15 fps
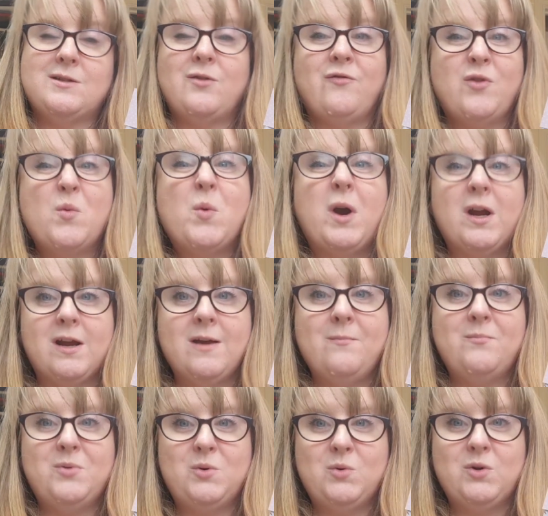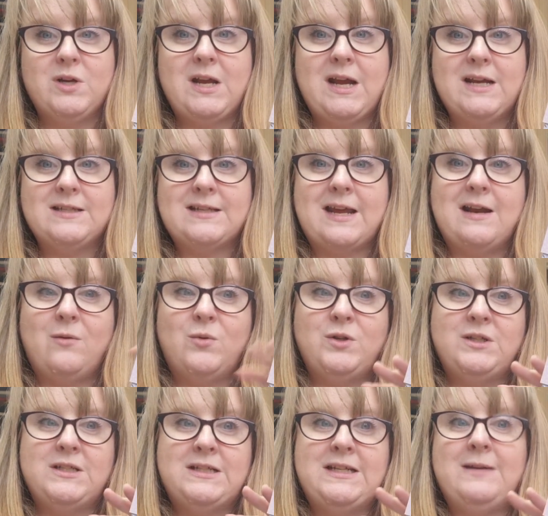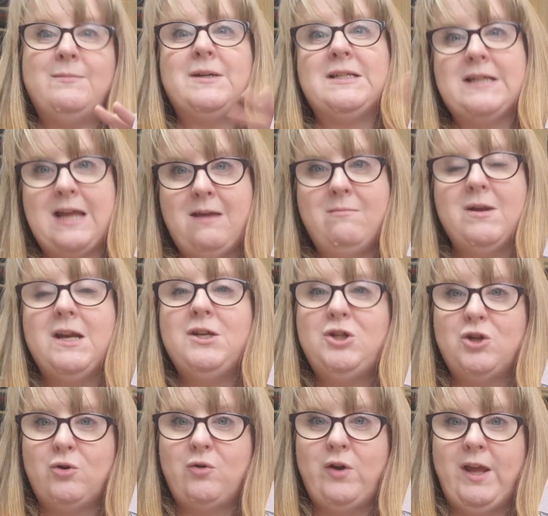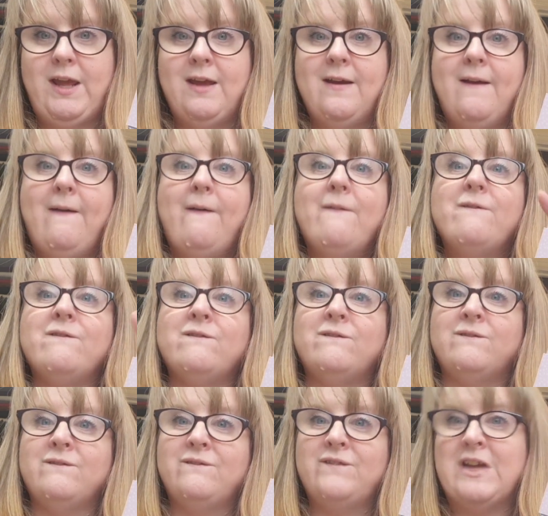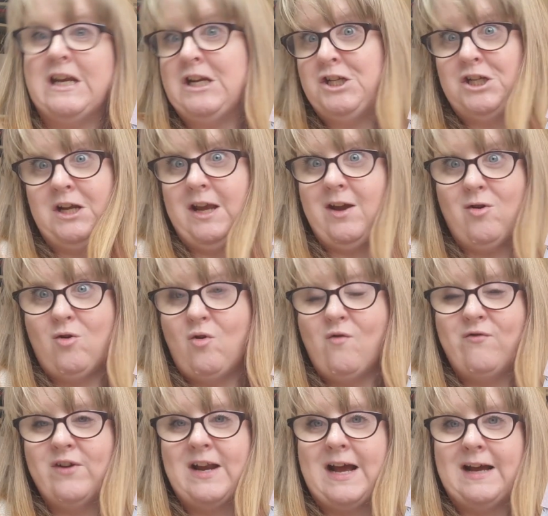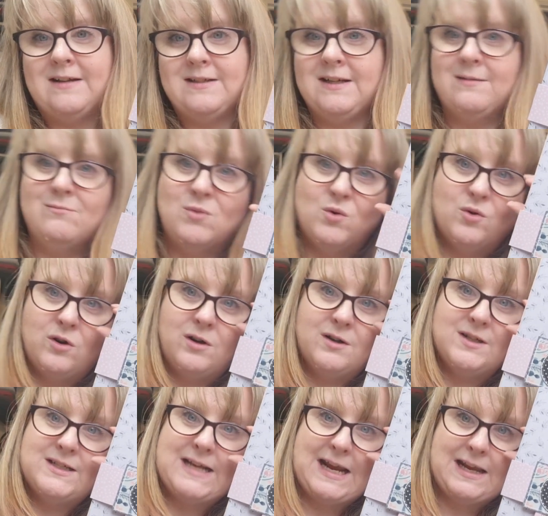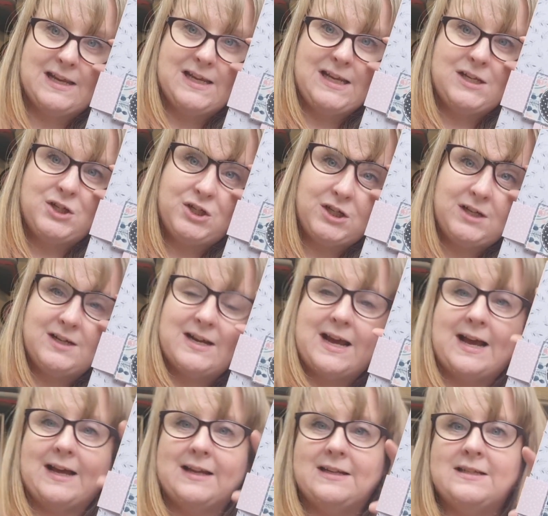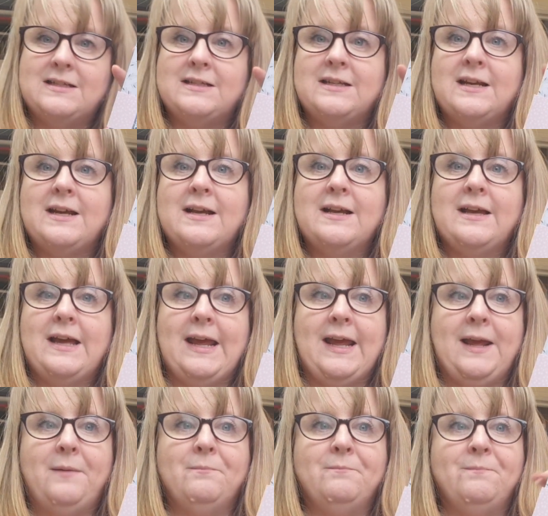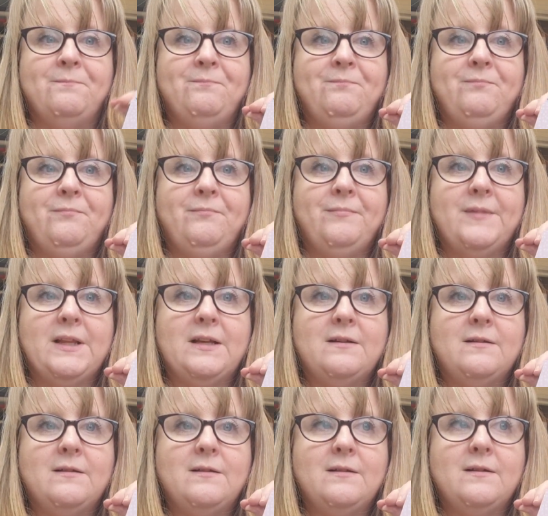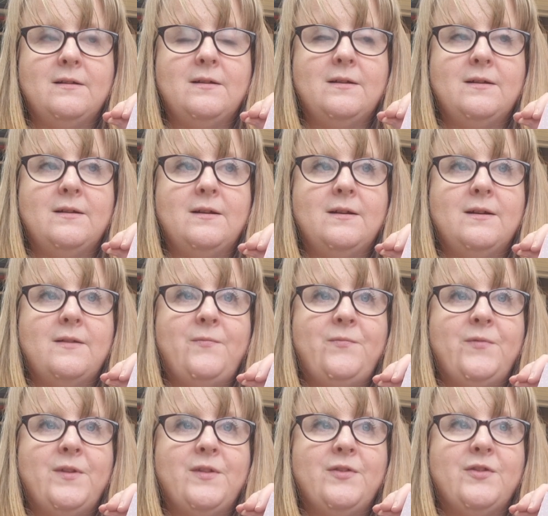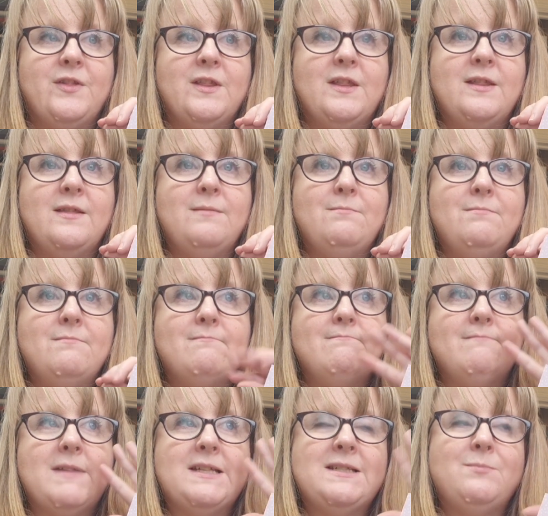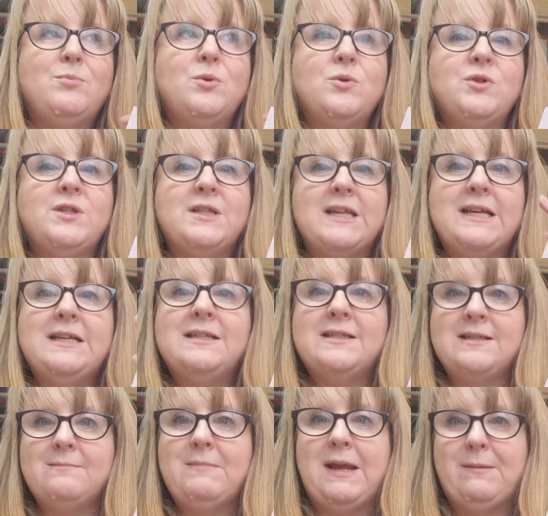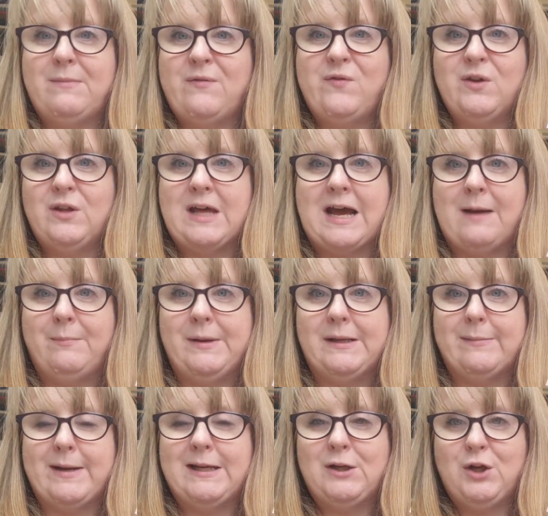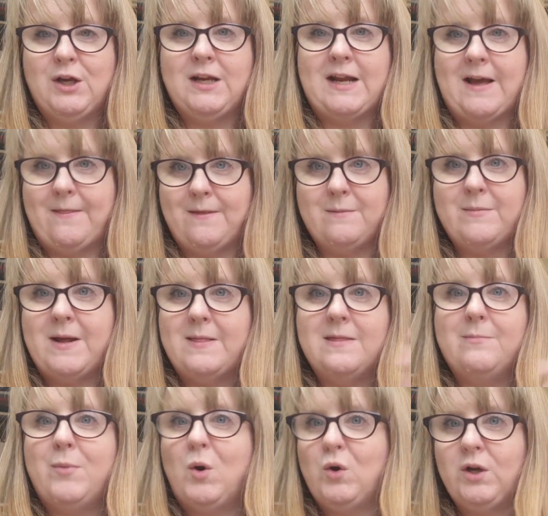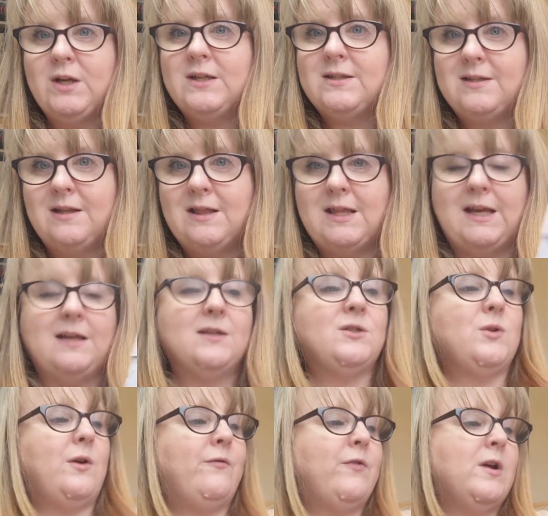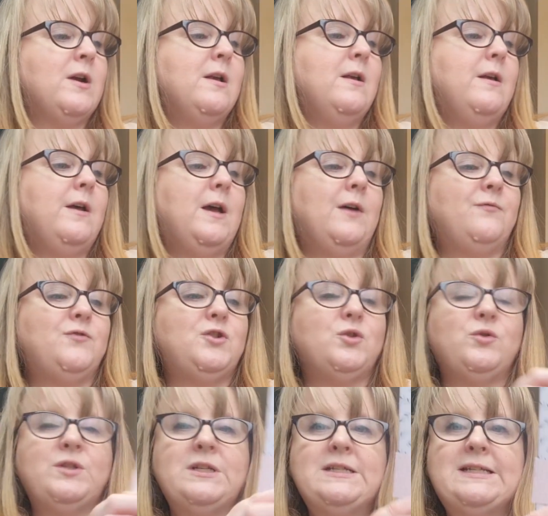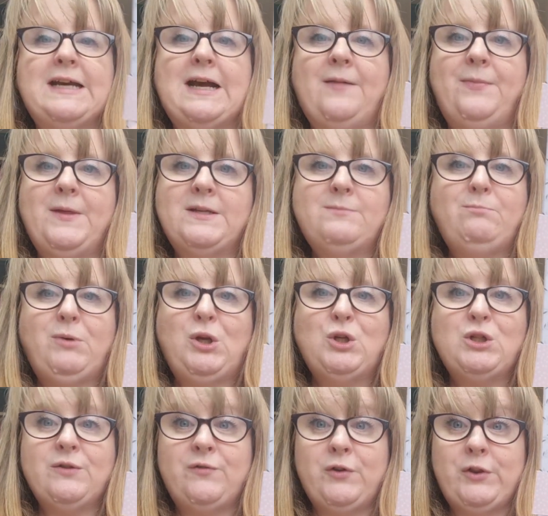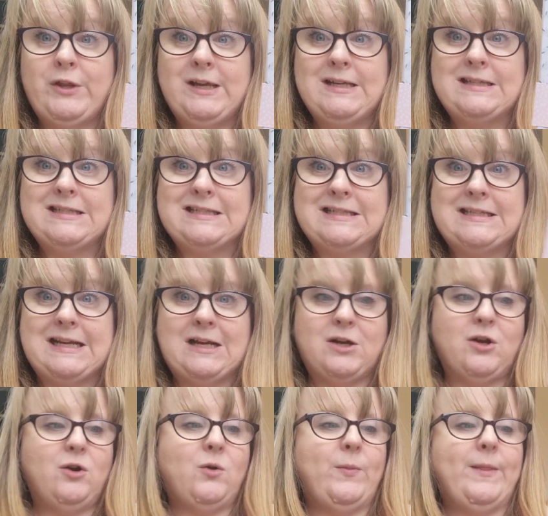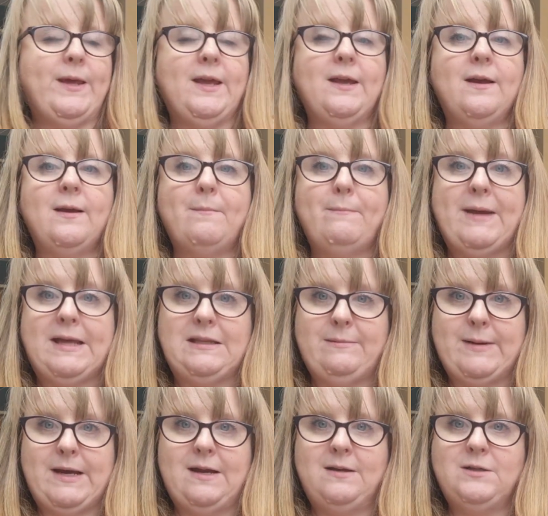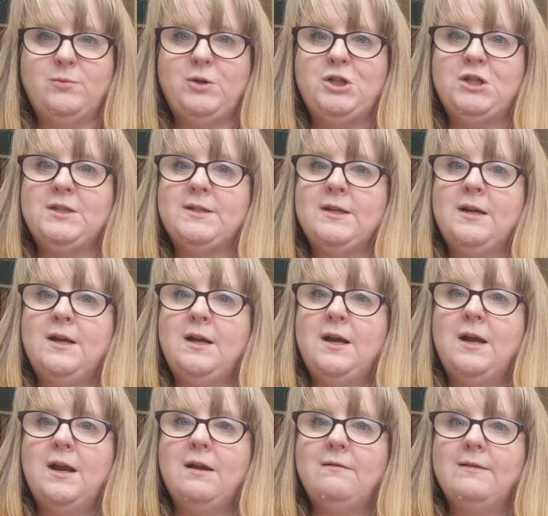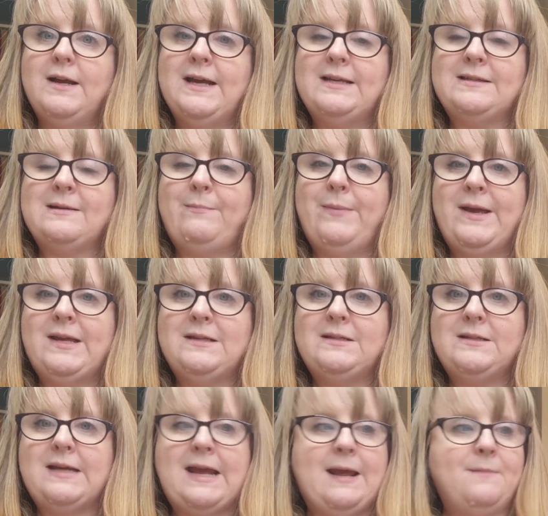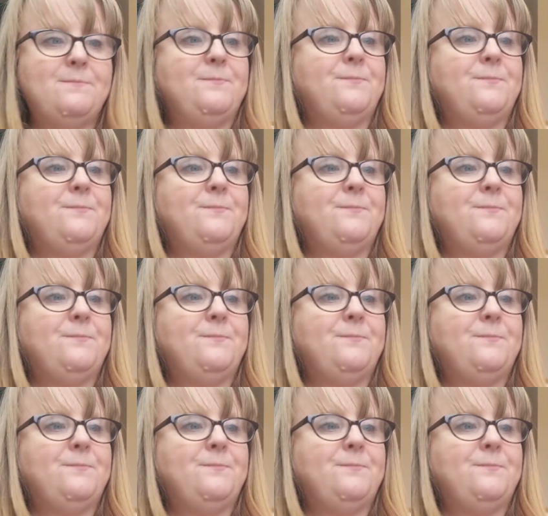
sort of the work in progress, and I want to take my time and enjoy finishing it off and adding more decoration and I suppose things that make me feel happy by looking at them in the pockets and things. So I've chosen to add this beautiful thing sticker on the belly band, which is, it's a bit